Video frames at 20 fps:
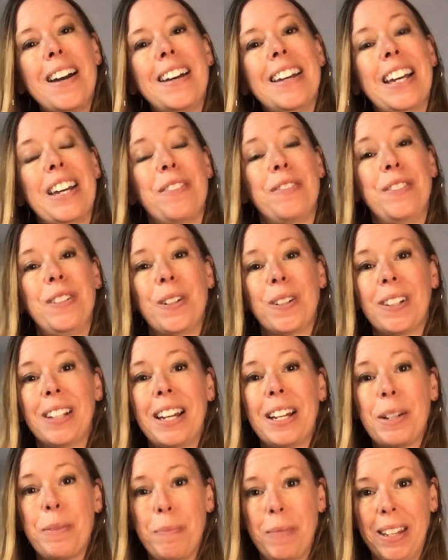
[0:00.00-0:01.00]
if you're
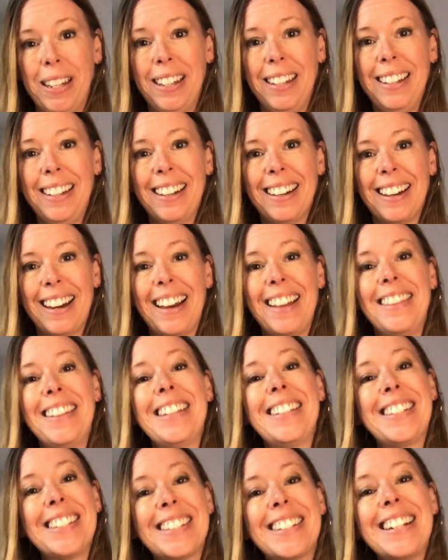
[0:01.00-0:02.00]
like me and
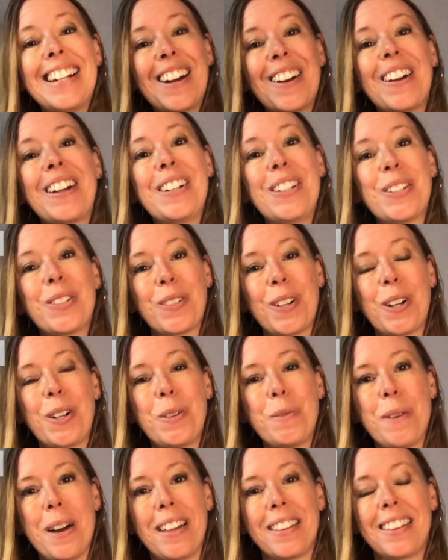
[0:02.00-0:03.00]
this is an area you struggle
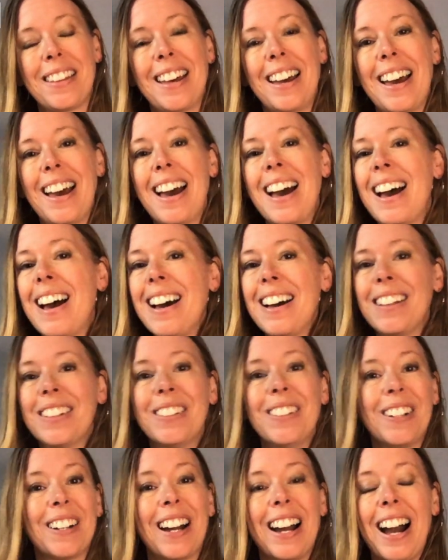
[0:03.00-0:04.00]
with.
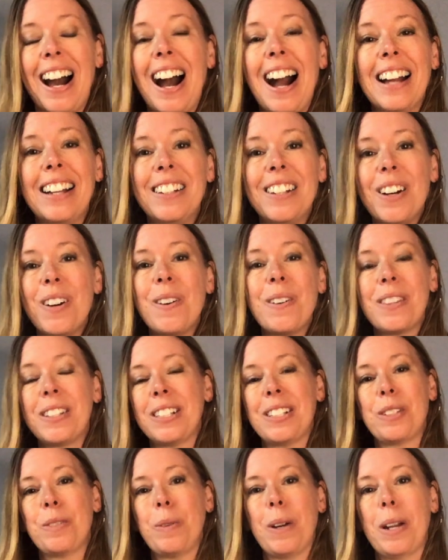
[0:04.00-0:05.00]
Look, I know
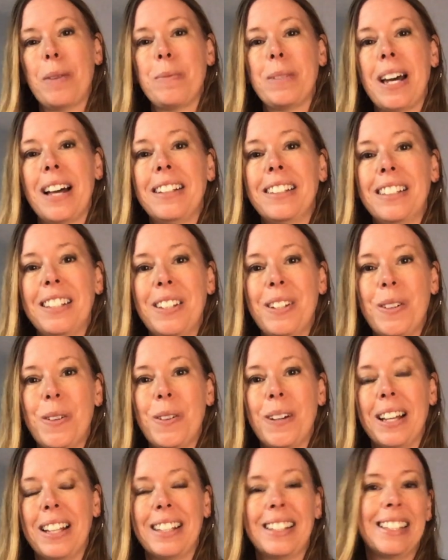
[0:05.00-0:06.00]
this is what I'm telling you.
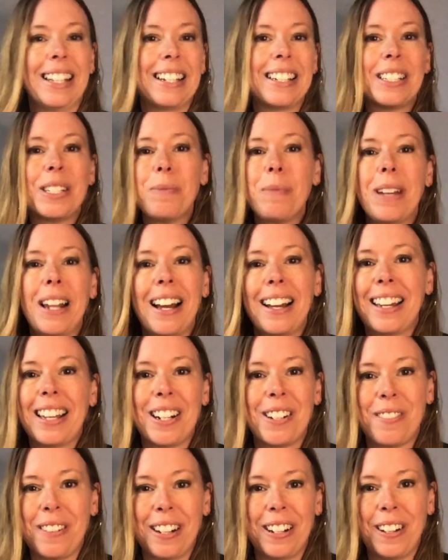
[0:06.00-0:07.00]
That doesn't mean I get
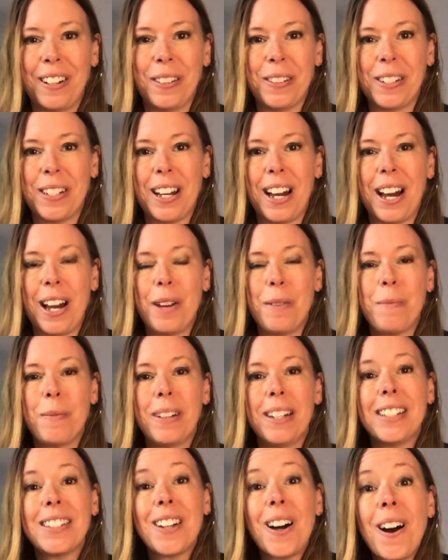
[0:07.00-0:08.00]
it right all the time.
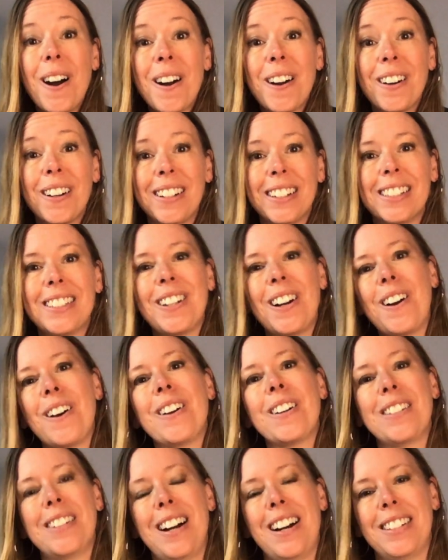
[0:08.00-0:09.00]
It's hard. It's
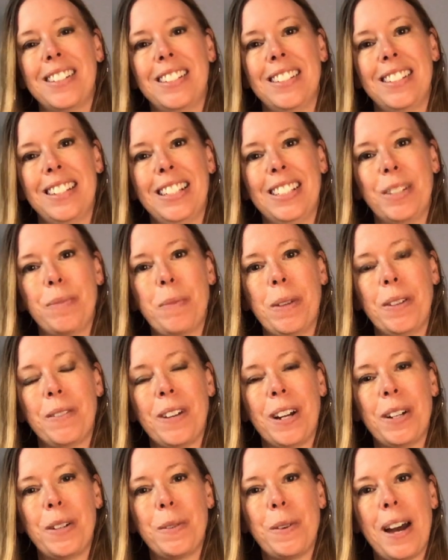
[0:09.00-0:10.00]
hard not to say something
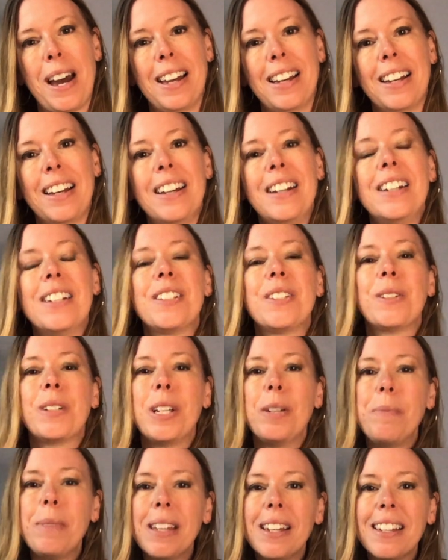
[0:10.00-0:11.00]
right away. So
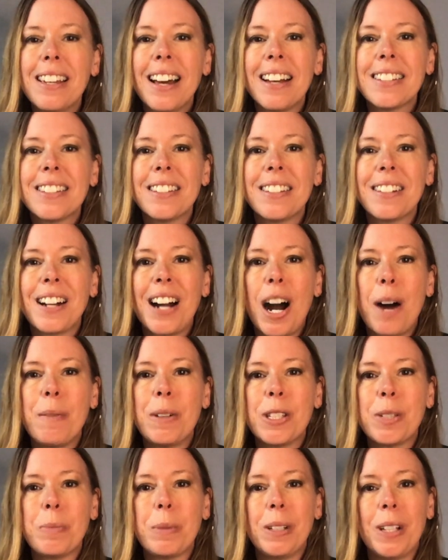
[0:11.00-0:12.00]
give me a yes in the
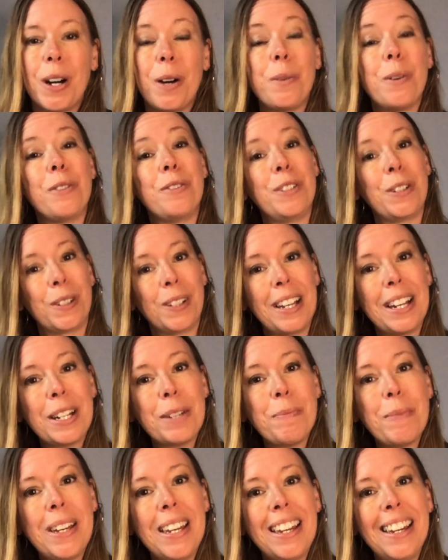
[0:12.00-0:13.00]
comments below if you're like
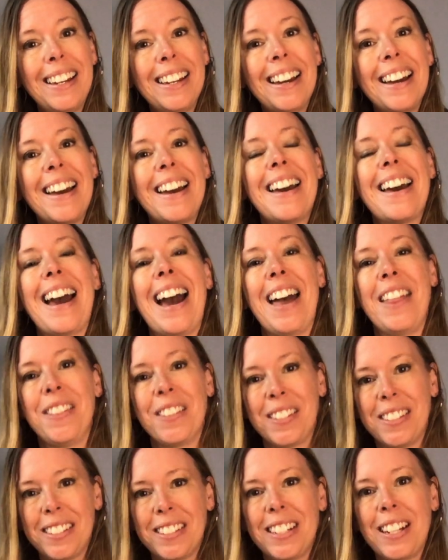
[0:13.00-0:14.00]
me and
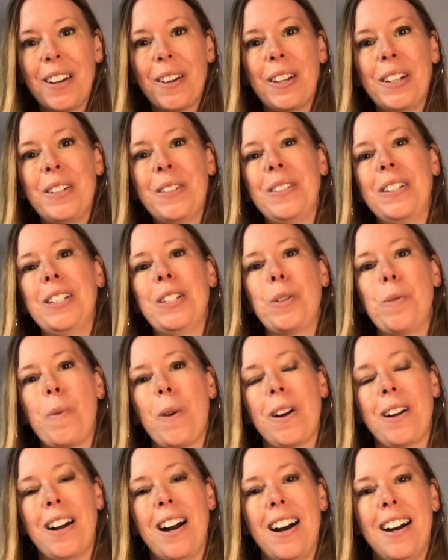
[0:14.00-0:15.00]
this is an area you need to
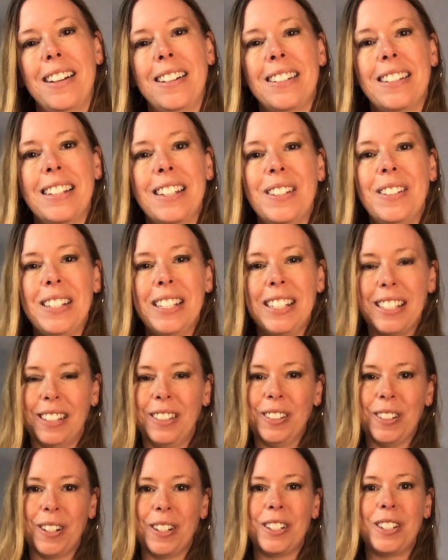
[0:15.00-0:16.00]
work on, that you need to
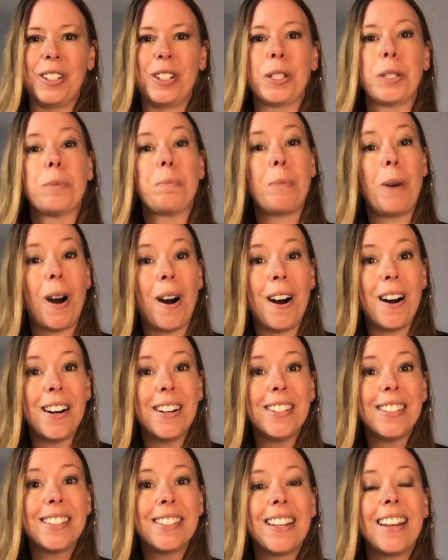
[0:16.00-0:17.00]
learn to just
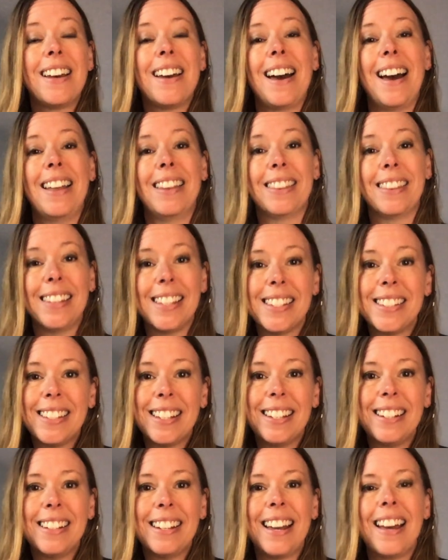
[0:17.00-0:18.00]
pause and
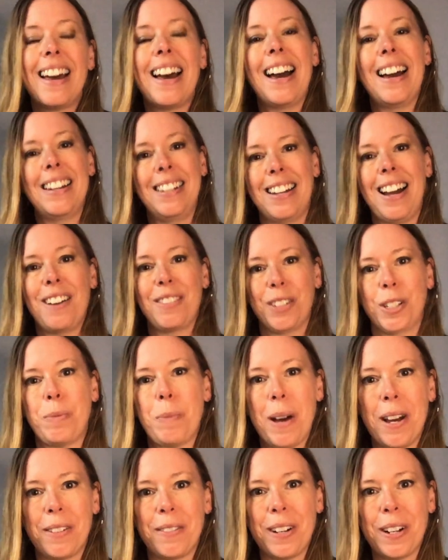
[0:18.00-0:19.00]
listen and not
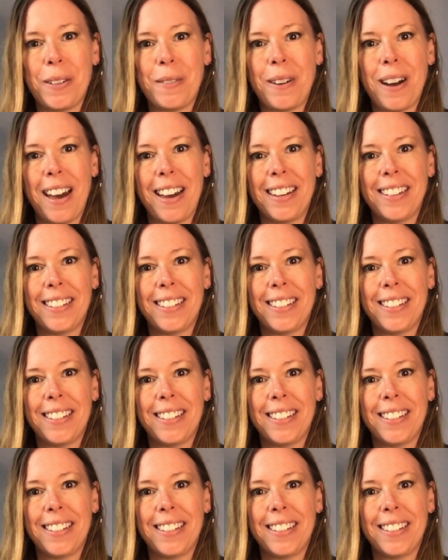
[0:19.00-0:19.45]
respond right away.